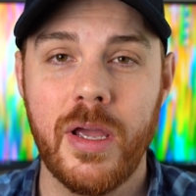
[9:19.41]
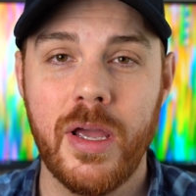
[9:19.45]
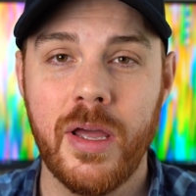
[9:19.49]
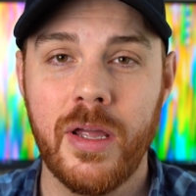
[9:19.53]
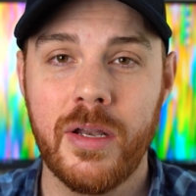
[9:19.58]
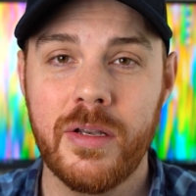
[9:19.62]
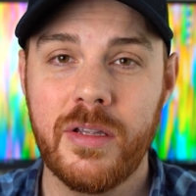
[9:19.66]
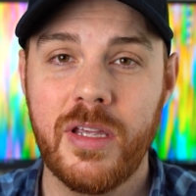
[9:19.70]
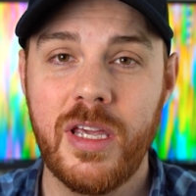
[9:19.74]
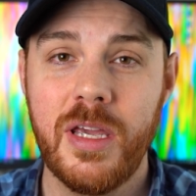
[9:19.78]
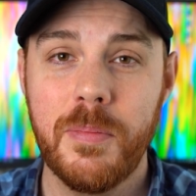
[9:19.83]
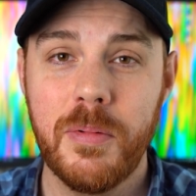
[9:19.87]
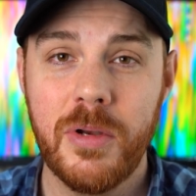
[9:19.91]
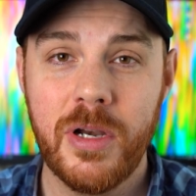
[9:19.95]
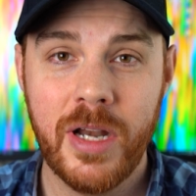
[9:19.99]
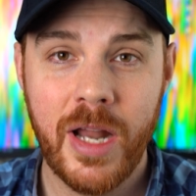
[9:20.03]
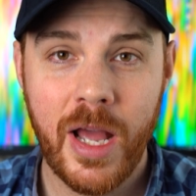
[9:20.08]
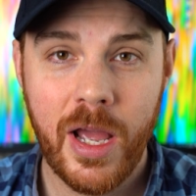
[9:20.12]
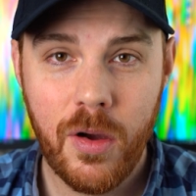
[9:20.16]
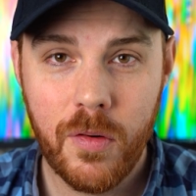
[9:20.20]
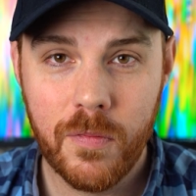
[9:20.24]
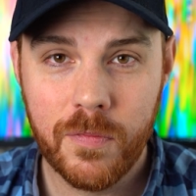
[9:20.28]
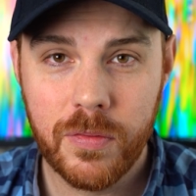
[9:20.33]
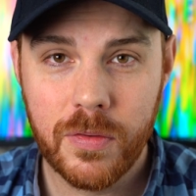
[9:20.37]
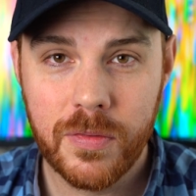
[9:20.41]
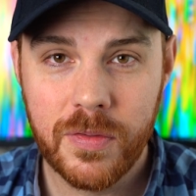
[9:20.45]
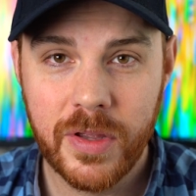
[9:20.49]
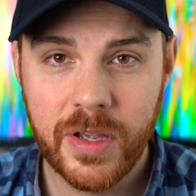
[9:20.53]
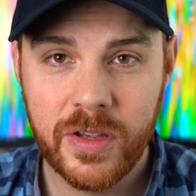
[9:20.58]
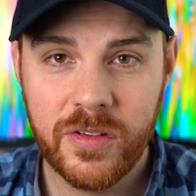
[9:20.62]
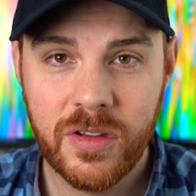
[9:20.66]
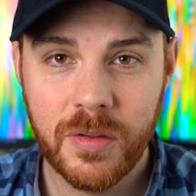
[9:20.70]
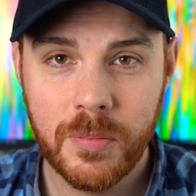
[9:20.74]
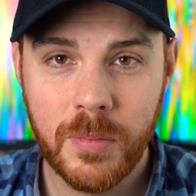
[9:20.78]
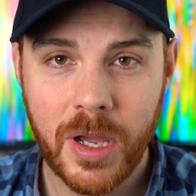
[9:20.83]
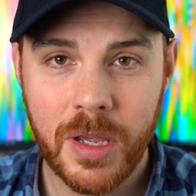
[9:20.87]
and keeping an eye out for
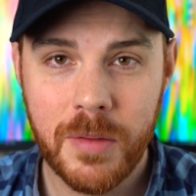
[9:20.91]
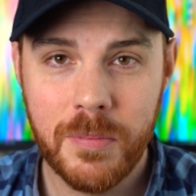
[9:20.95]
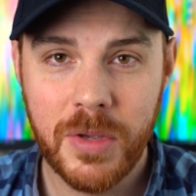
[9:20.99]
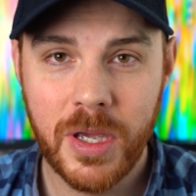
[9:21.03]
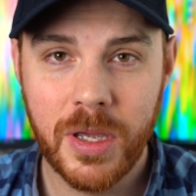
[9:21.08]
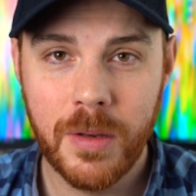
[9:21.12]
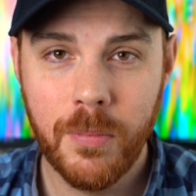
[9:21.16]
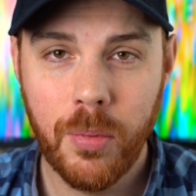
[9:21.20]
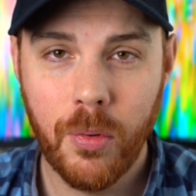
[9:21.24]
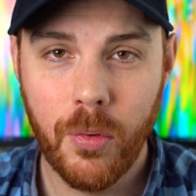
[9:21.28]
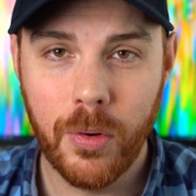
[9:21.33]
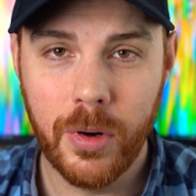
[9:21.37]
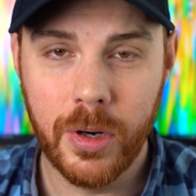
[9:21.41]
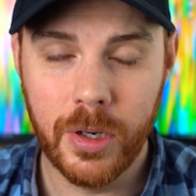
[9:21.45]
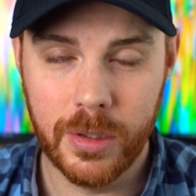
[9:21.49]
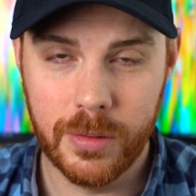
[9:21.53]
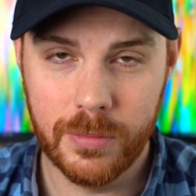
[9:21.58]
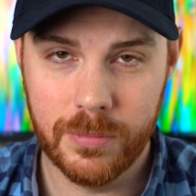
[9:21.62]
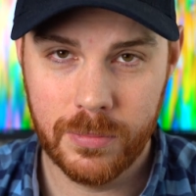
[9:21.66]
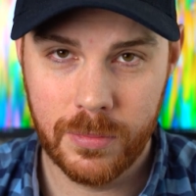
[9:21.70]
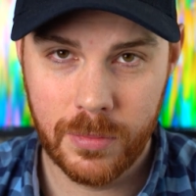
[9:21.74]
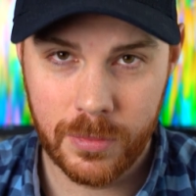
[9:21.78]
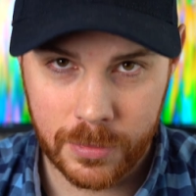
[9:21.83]
things that might be important.